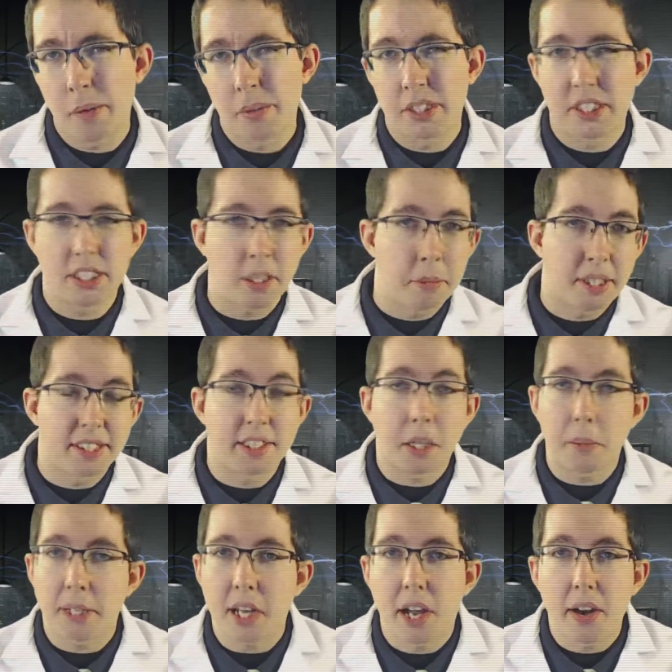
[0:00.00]
which, I mean, it's
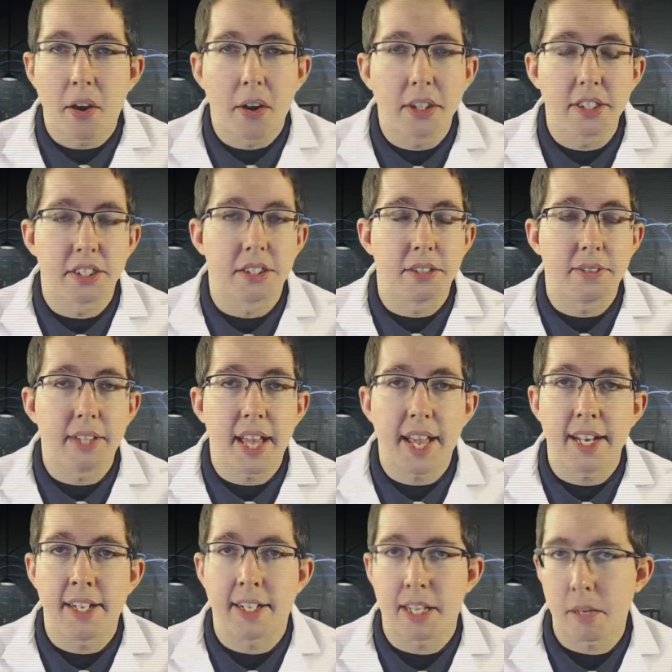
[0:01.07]
going to be kind of hard to do
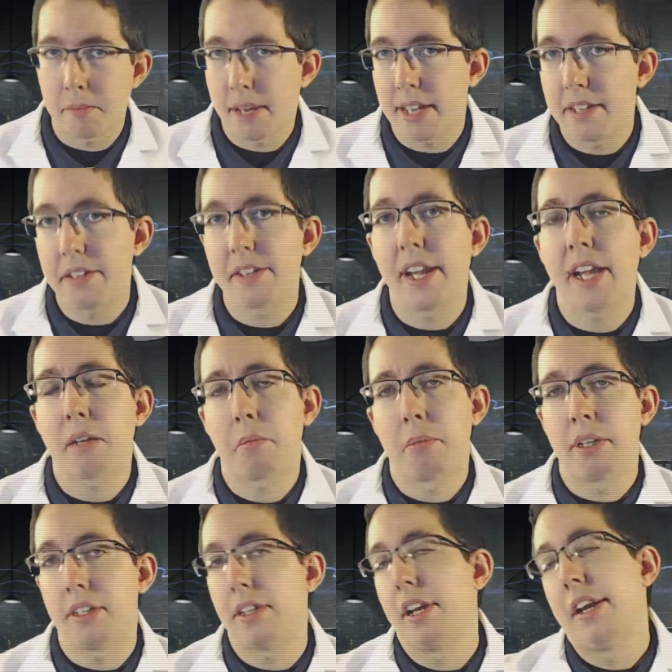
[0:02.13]
that in a commander deck,
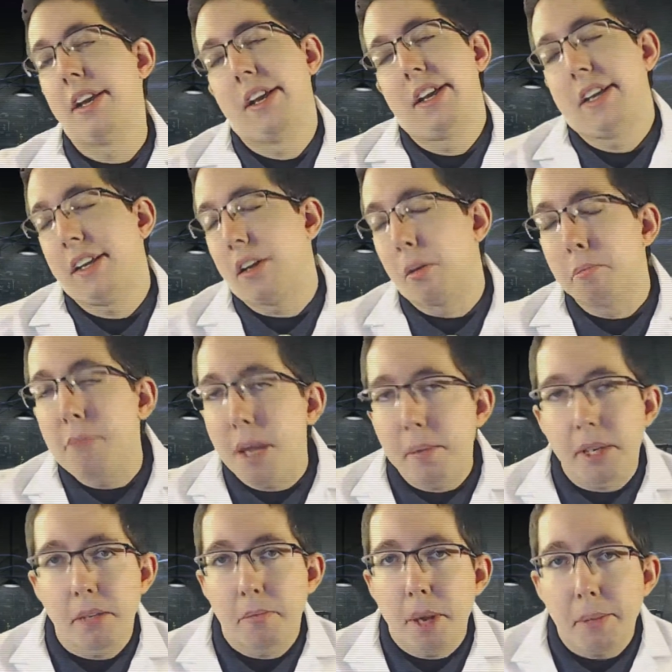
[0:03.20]
but,
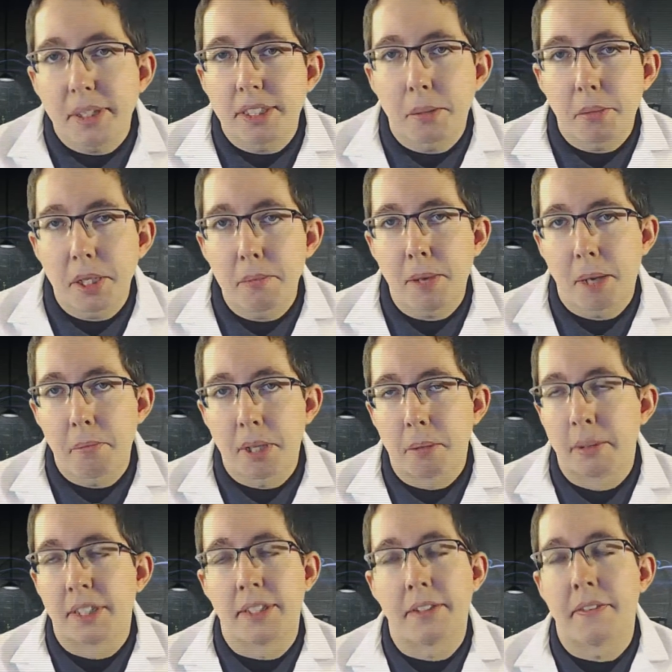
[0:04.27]
maybe somebody might be
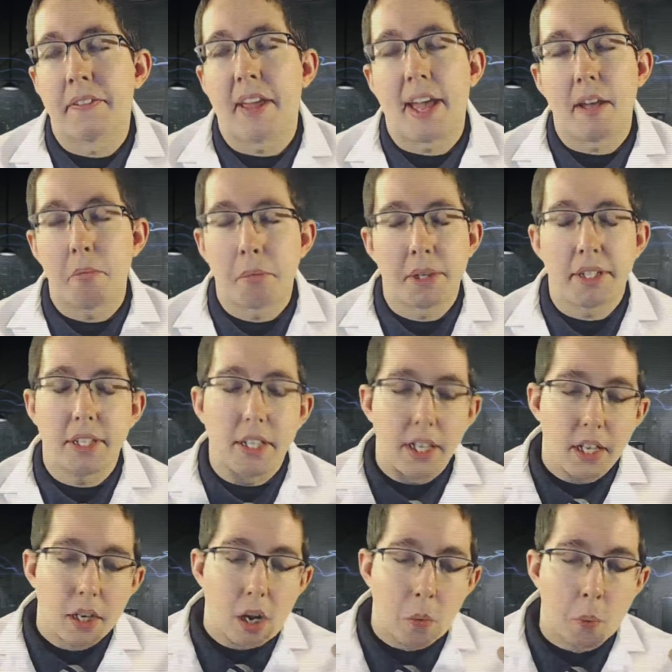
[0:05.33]
able to do that. But
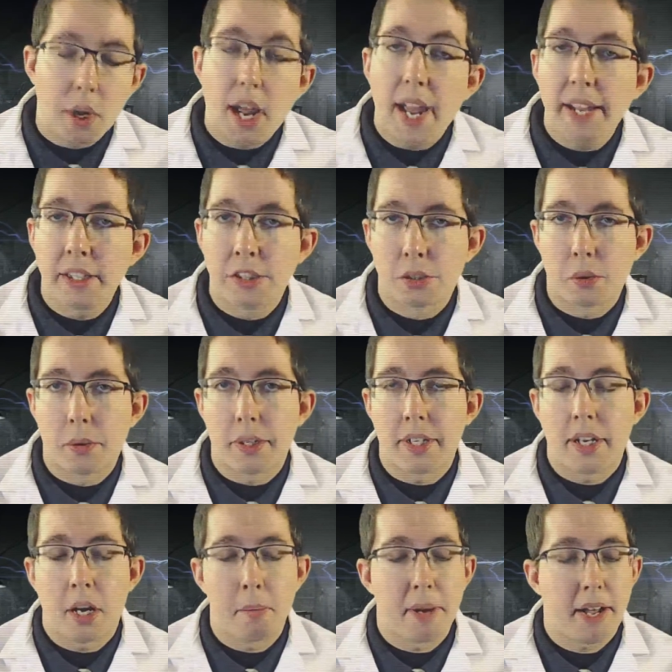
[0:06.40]
what I
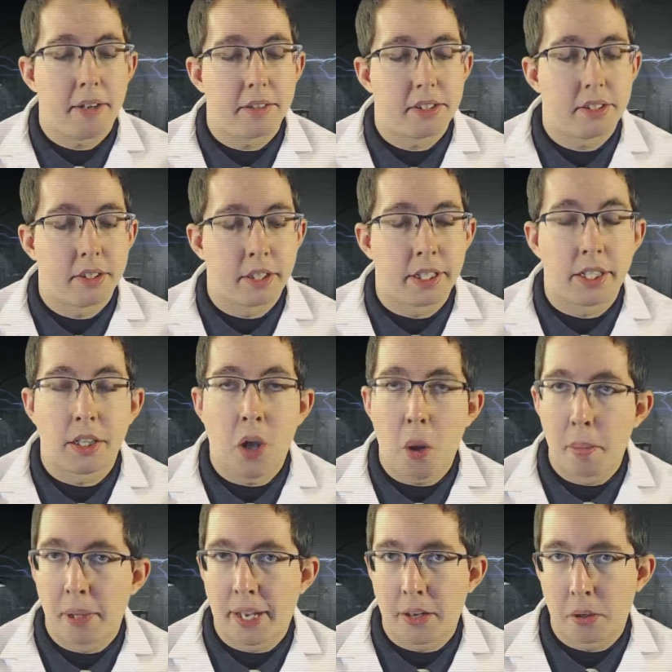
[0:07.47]
enjoy about the
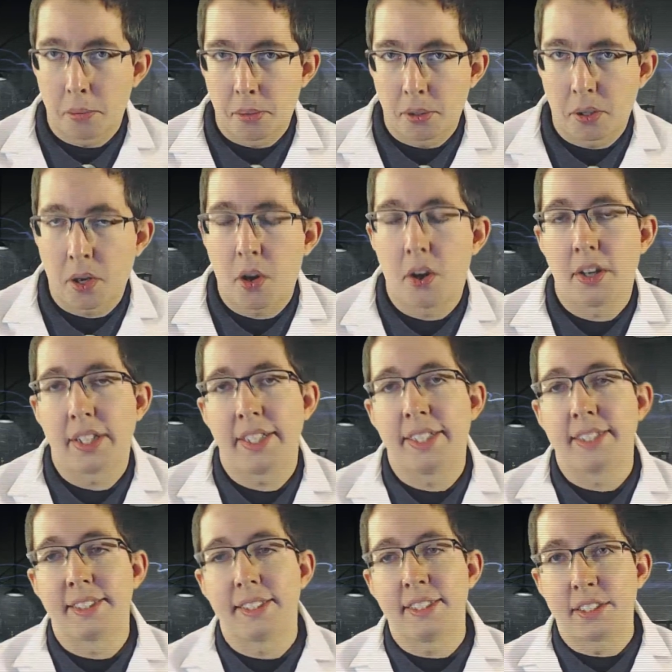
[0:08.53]
Hope of Girapur card
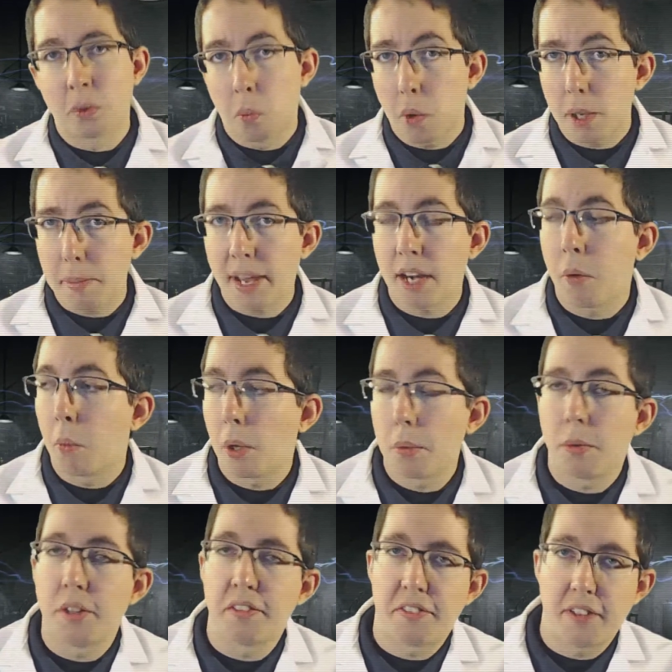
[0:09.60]
is it's a 1-mana
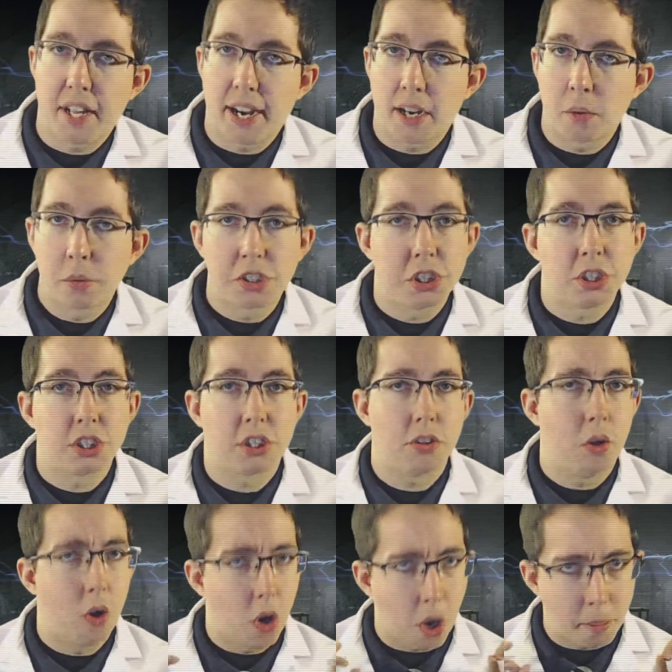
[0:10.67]
1/1 flyer, which is
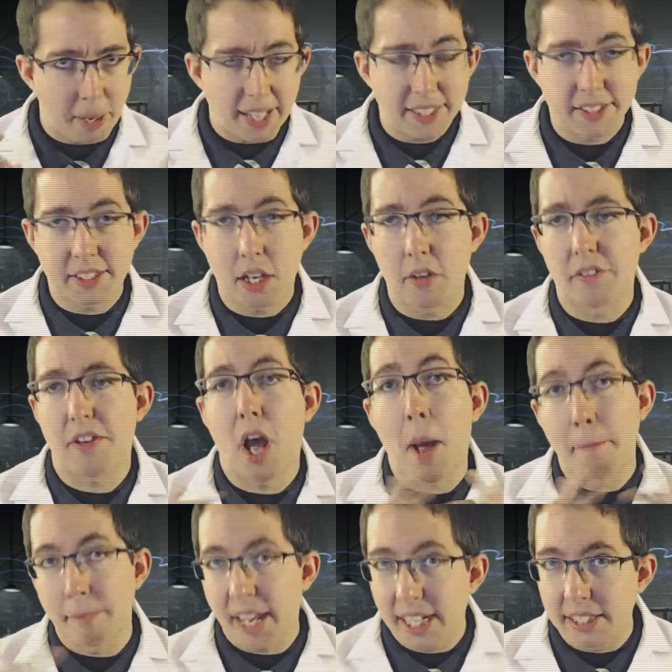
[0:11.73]
by itself
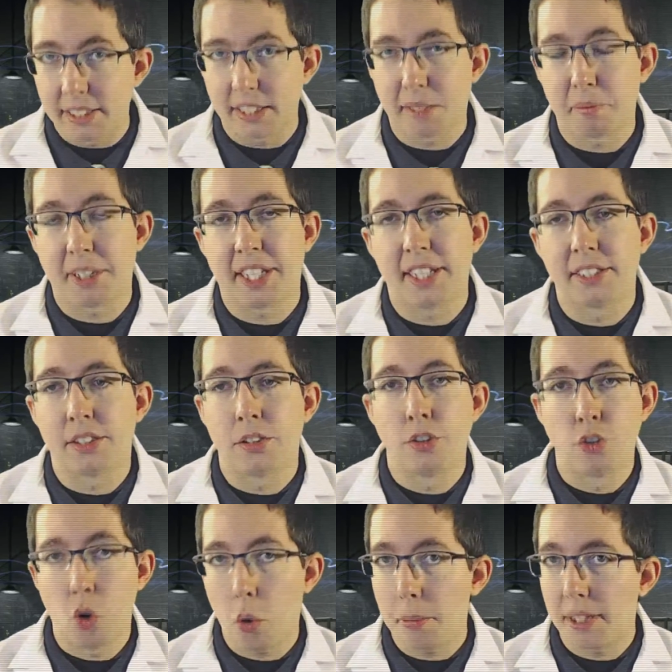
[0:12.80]
amazing, because
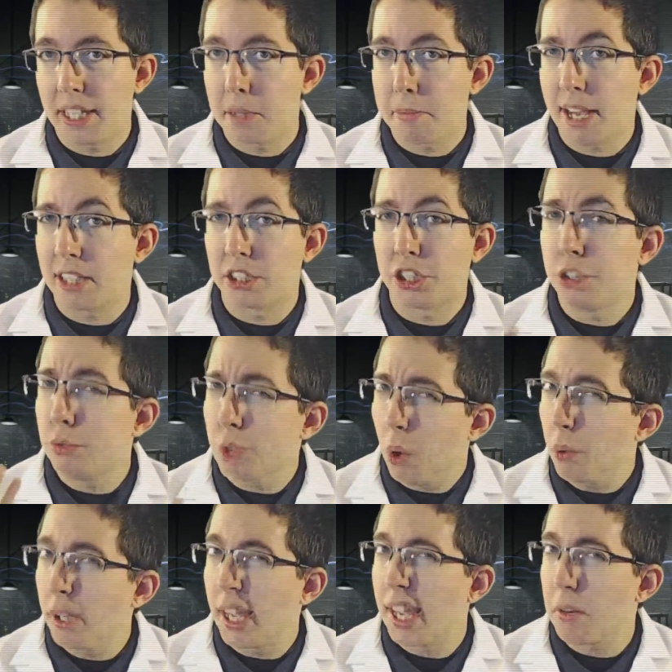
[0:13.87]
normally in Magic you
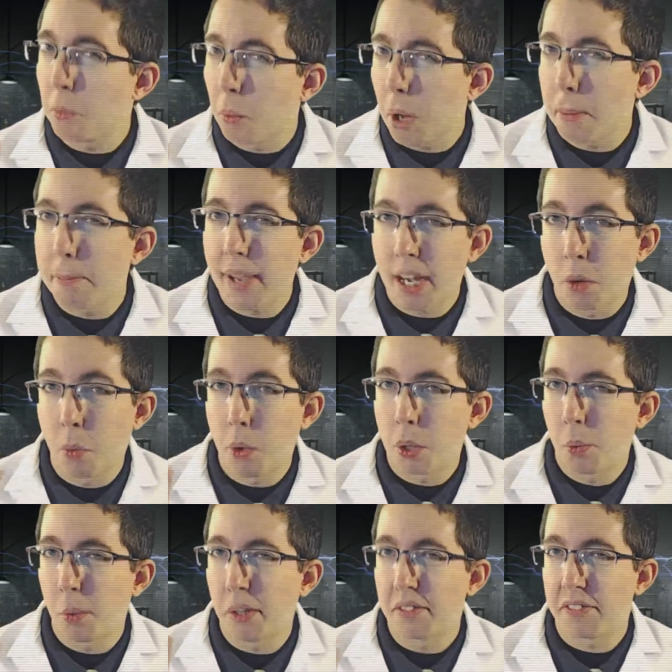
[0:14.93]
don't get 1-mana
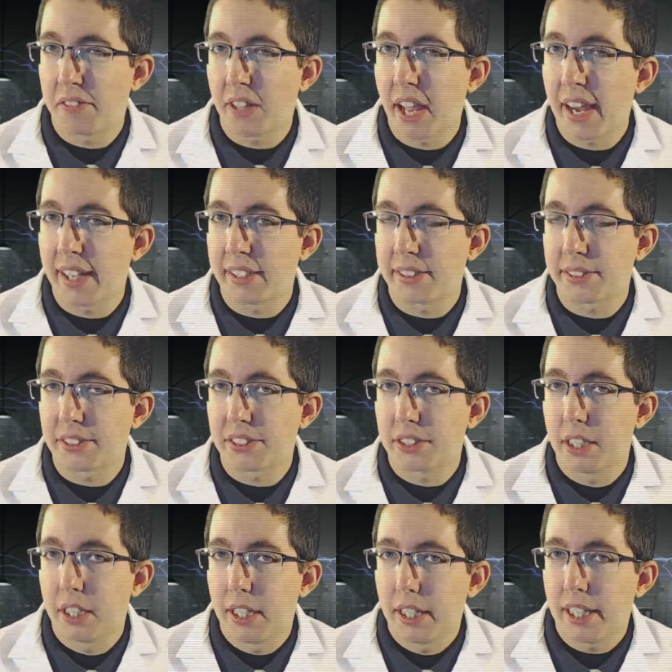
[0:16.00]
1/1
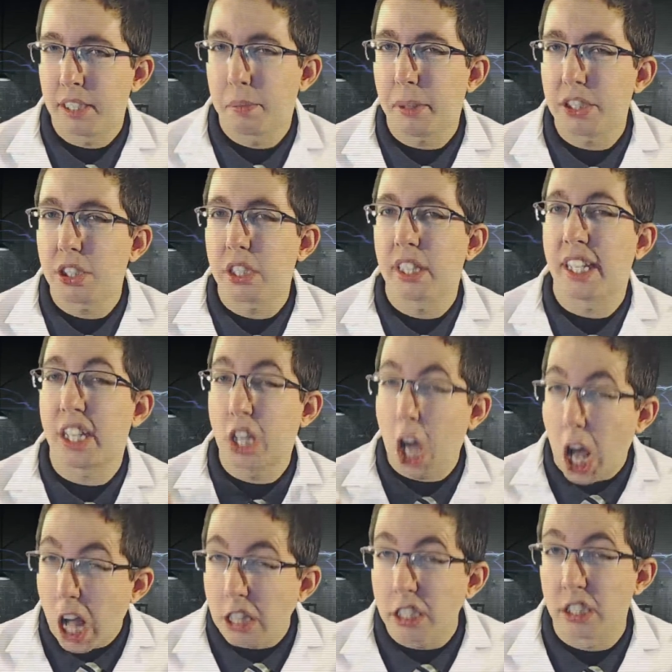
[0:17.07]
flyers, especially
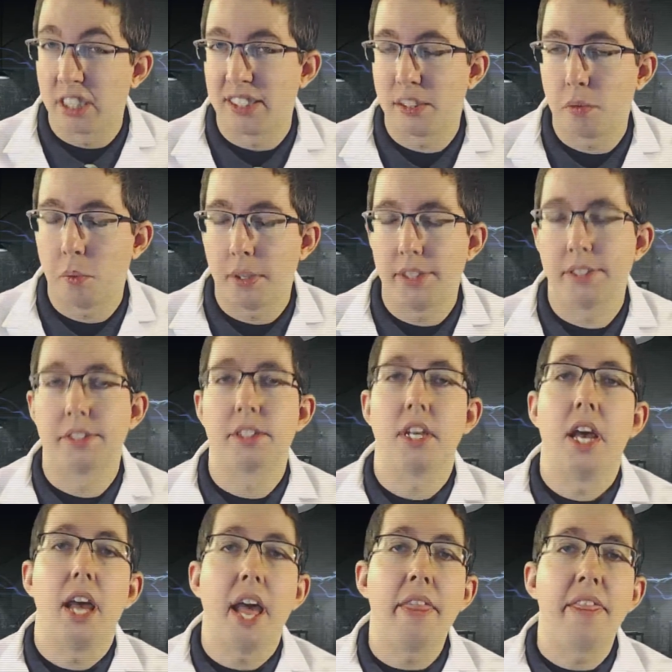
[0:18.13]
colorless ones.
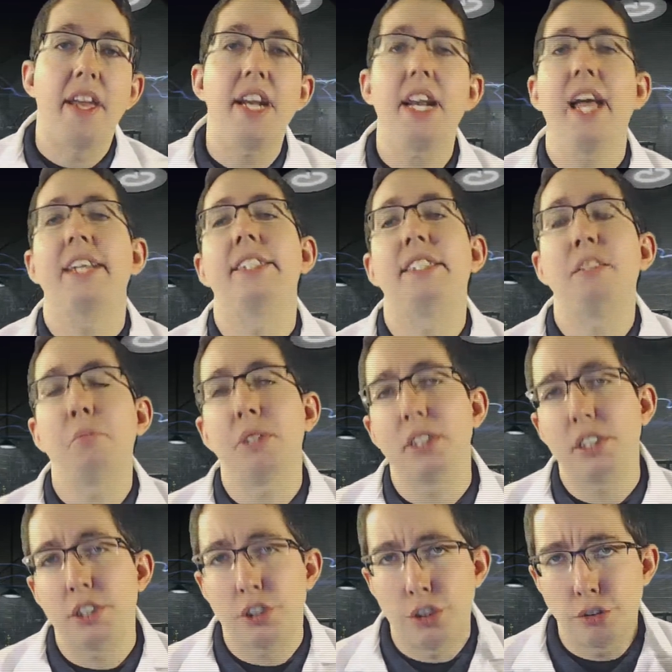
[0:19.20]
And then it has the
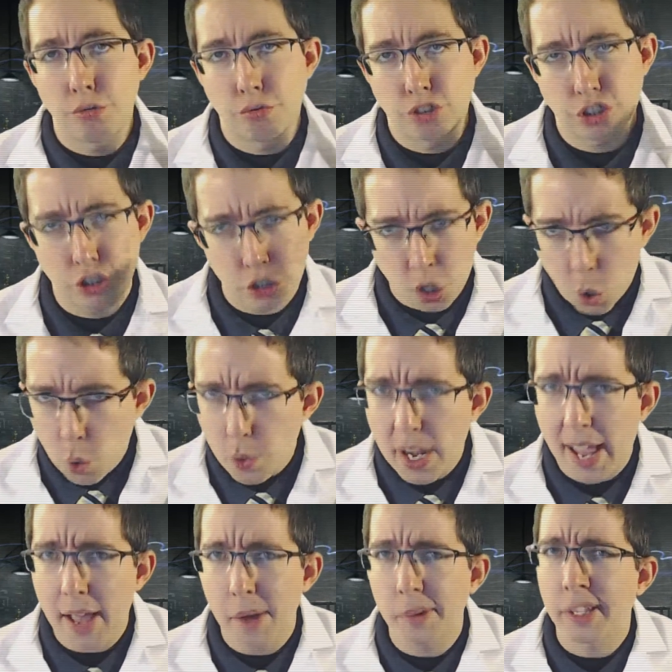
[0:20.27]
ability to slow
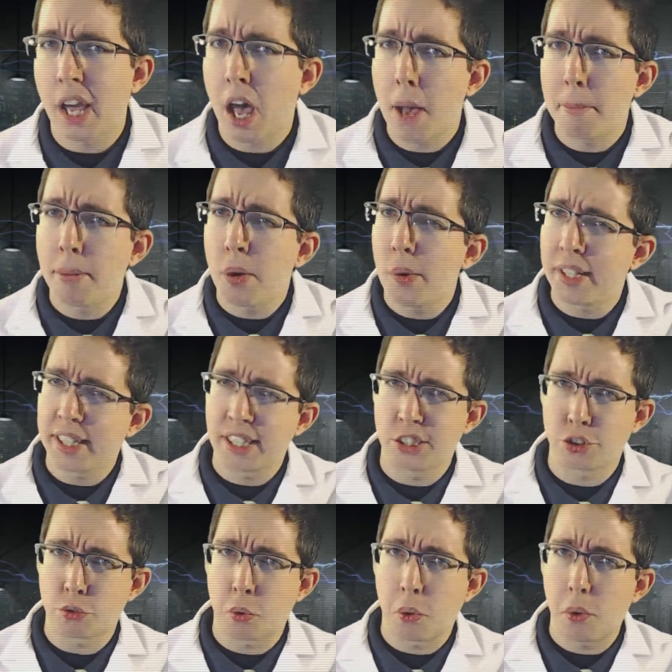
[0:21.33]
down, combo, and
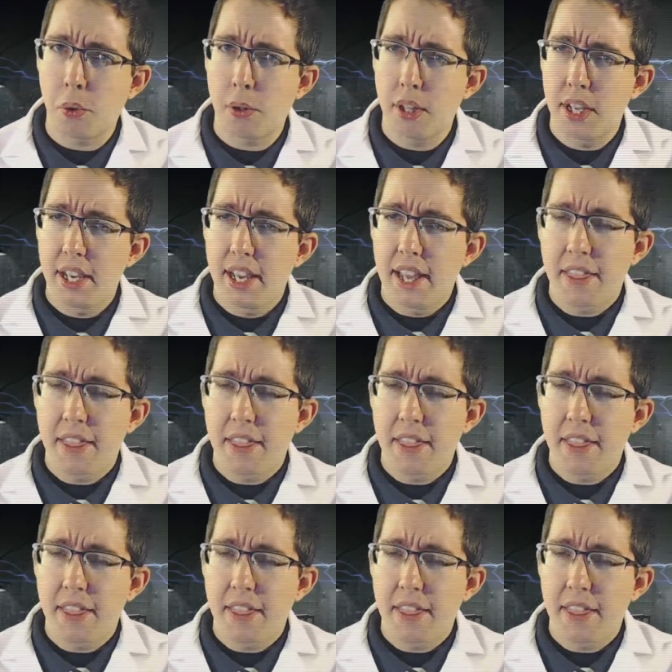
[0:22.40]
control.